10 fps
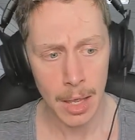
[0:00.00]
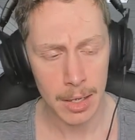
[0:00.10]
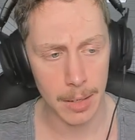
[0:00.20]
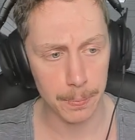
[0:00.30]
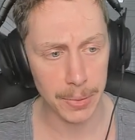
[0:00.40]

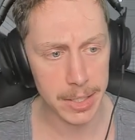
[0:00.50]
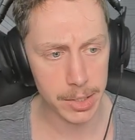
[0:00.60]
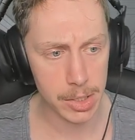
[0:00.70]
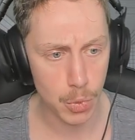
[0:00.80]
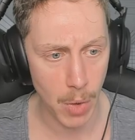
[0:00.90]
blended
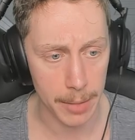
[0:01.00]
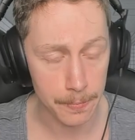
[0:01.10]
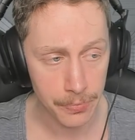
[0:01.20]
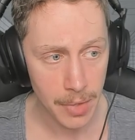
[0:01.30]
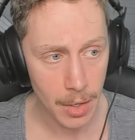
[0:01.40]
into
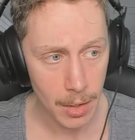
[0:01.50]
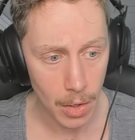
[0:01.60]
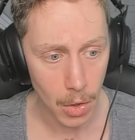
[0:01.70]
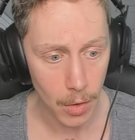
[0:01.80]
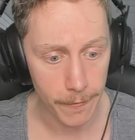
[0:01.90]
one
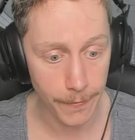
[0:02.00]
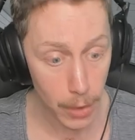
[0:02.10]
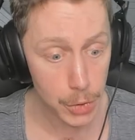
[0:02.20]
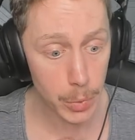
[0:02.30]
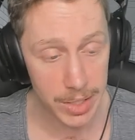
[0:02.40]

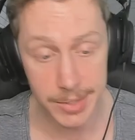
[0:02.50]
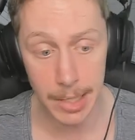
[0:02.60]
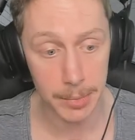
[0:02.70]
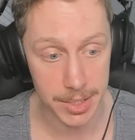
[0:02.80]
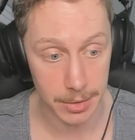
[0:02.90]
virtually
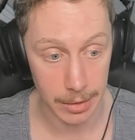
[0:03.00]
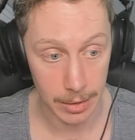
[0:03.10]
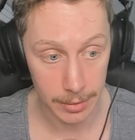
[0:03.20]
seamlessly